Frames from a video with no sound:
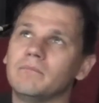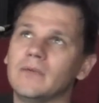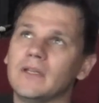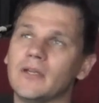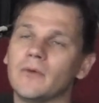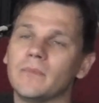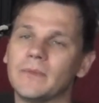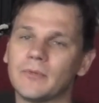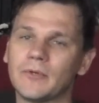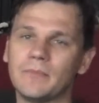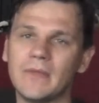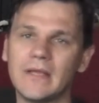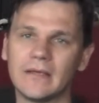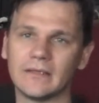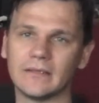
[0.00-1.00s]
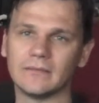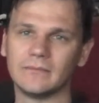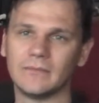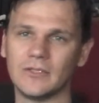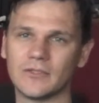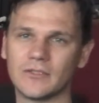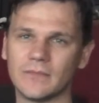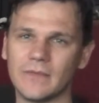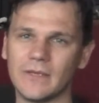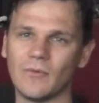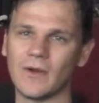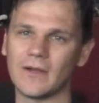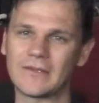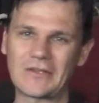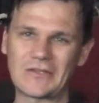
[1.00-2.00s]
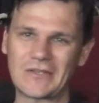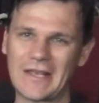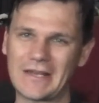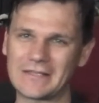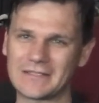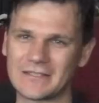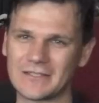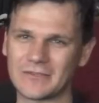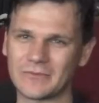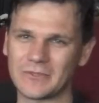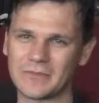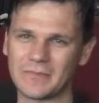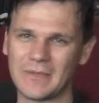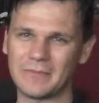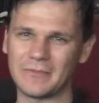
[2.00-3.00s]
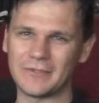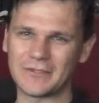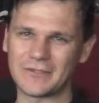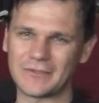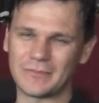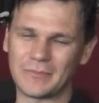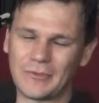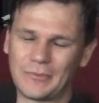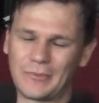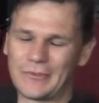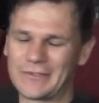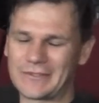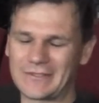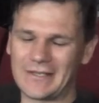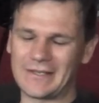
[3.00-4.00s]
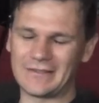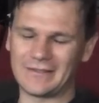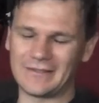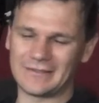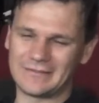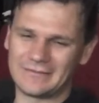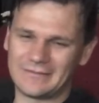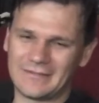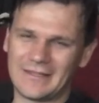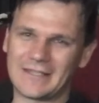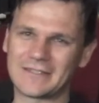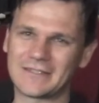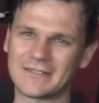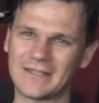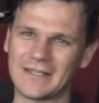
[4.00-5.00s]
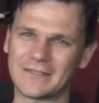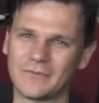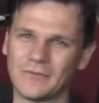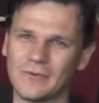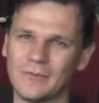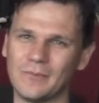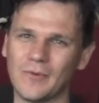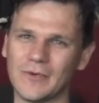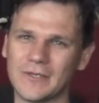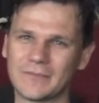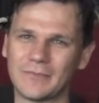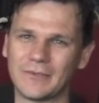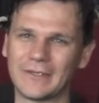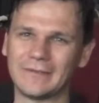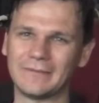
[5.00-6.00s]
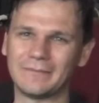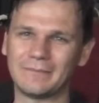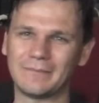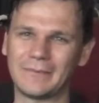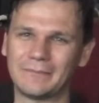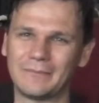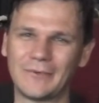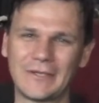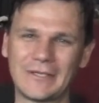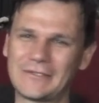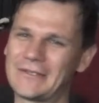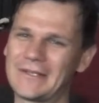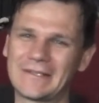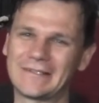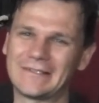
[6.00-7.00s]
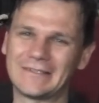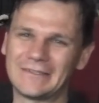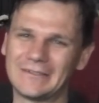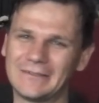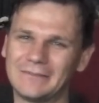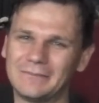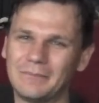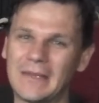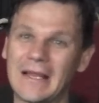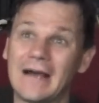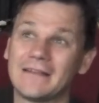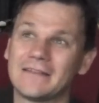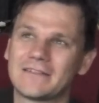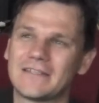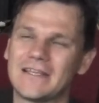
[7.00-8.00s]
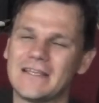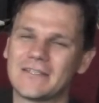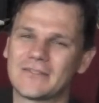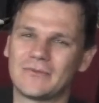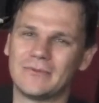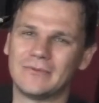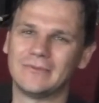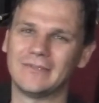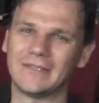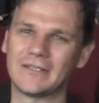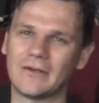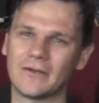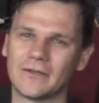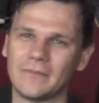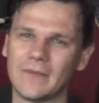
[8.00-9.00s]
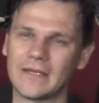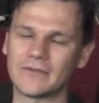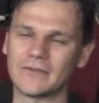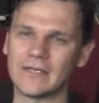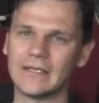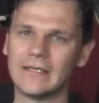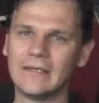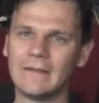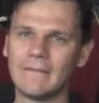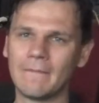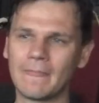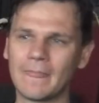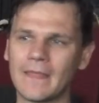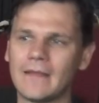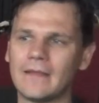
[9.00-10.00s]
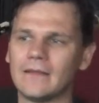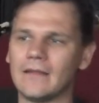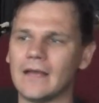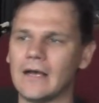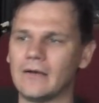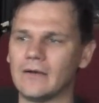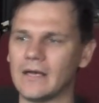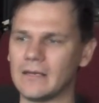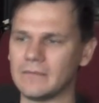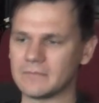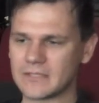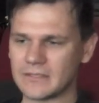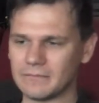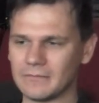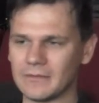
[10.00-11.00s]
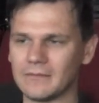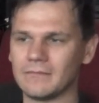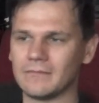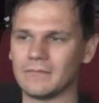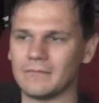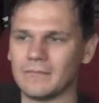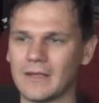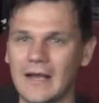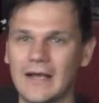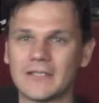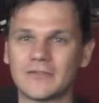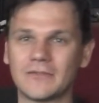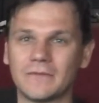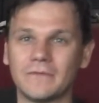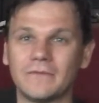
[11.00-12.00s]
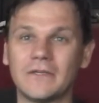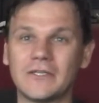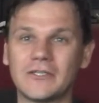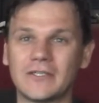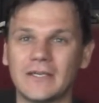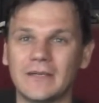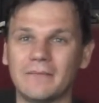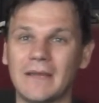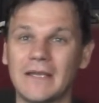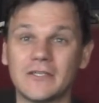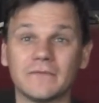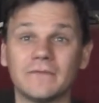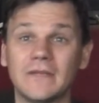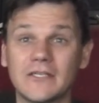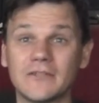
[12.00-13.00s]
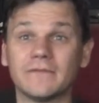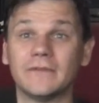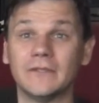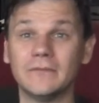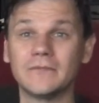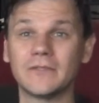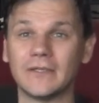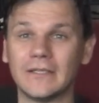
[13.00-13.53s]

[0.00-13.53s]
Adobe Premiere used to be one of those editors which people used to poo-poo and say, oh, that's for boys putting together a little behind the scenes or a documentary. now some guys are finishing major feature films on